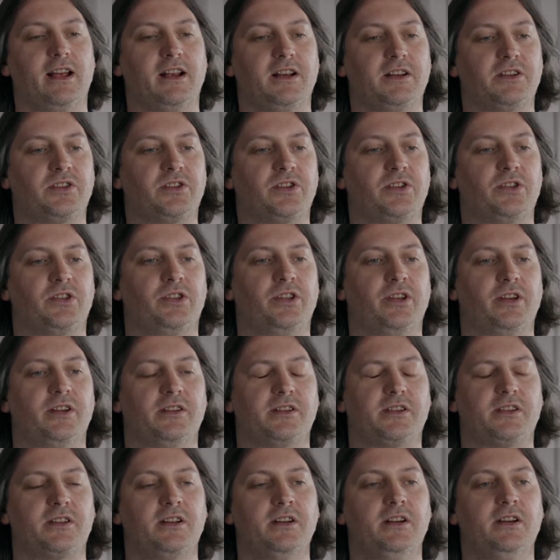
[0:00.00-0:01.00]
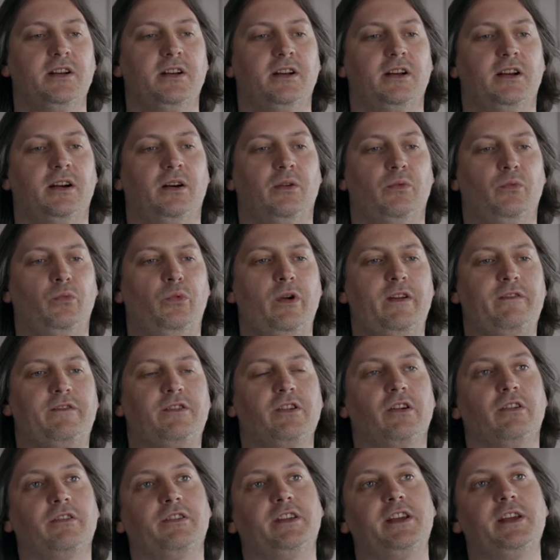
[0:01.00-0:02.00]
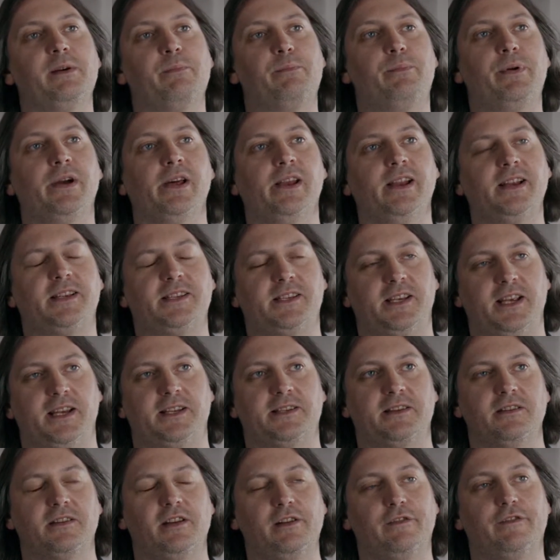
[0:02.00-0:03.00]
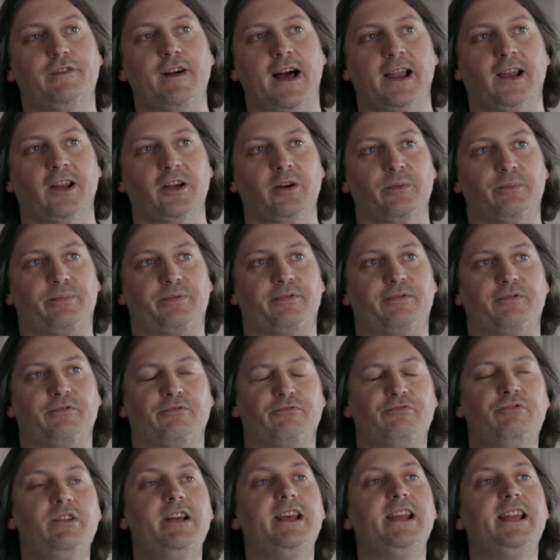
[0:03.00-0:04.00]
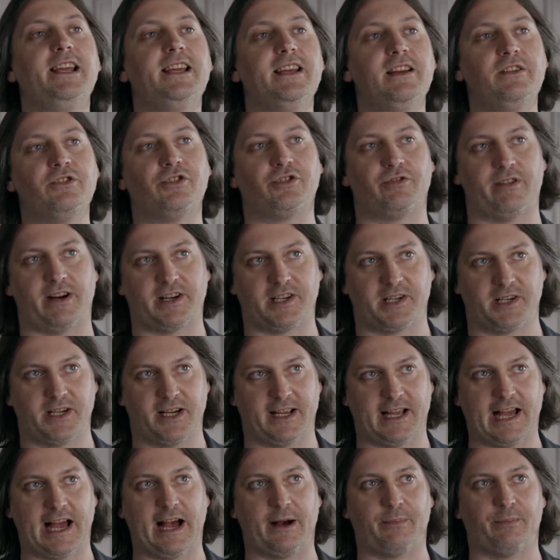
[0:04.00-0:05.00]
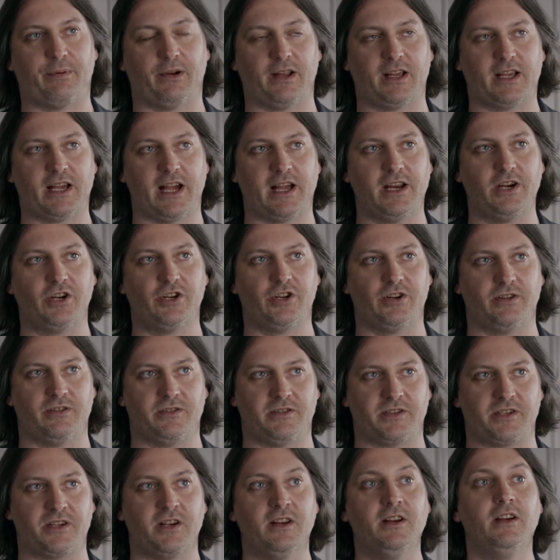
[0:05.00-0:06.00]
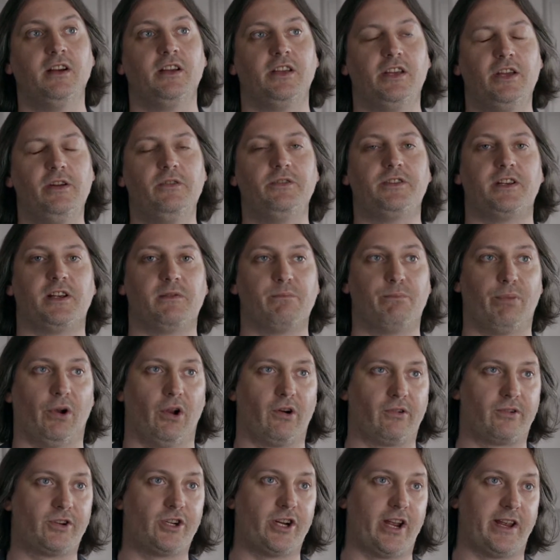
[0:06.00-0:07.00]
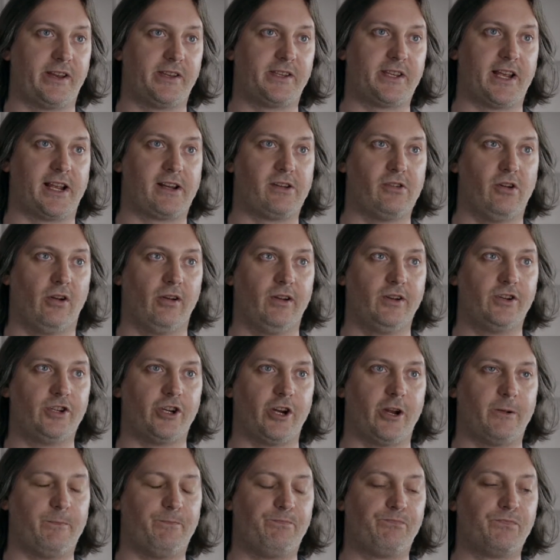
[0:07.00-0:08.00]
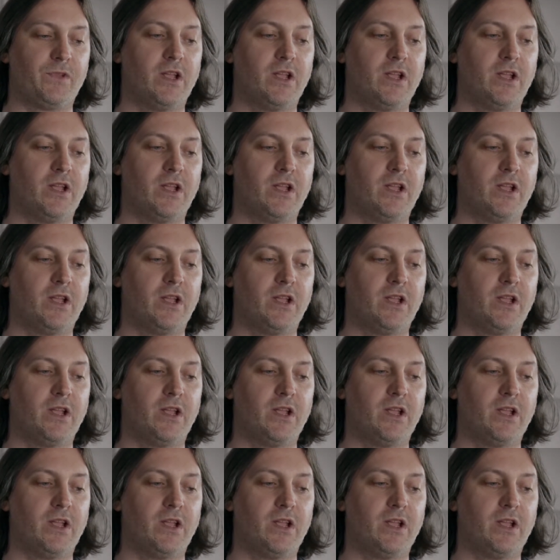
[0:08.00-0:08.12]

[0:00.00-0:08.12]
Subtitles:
is that we've got the ability to develop really interesting applications using blockchain technology.